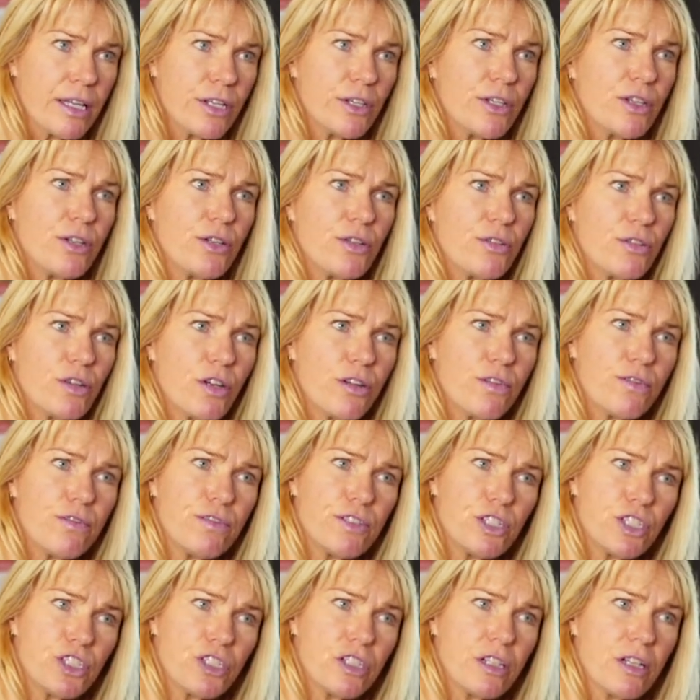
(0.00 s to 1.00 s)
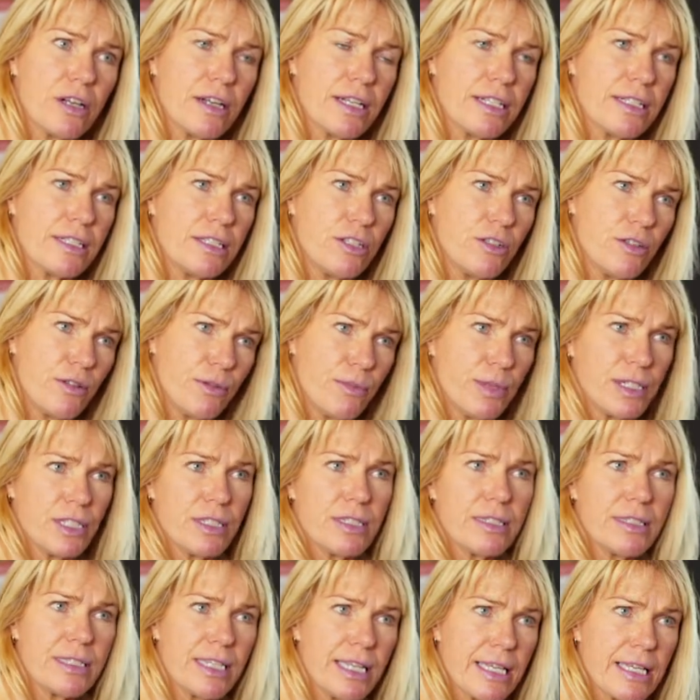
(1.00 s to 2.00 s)
You've got to visualise, when you
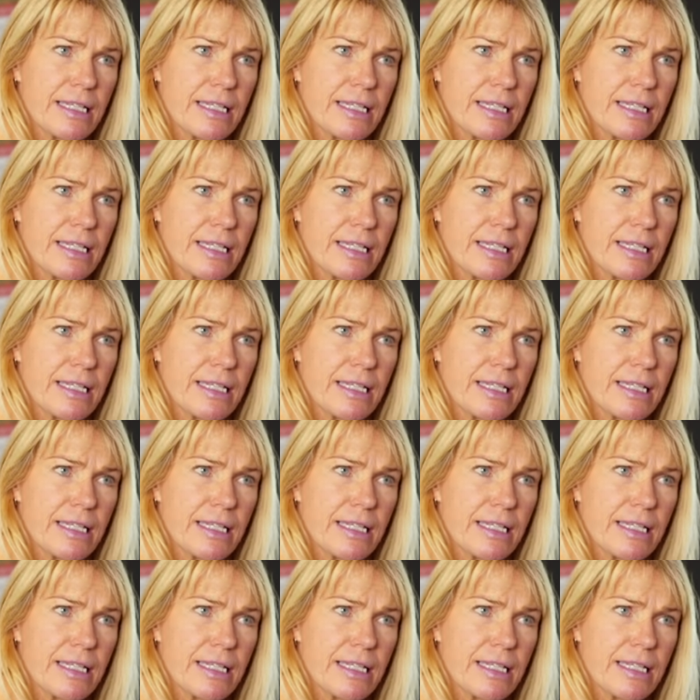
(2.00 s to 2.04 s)
see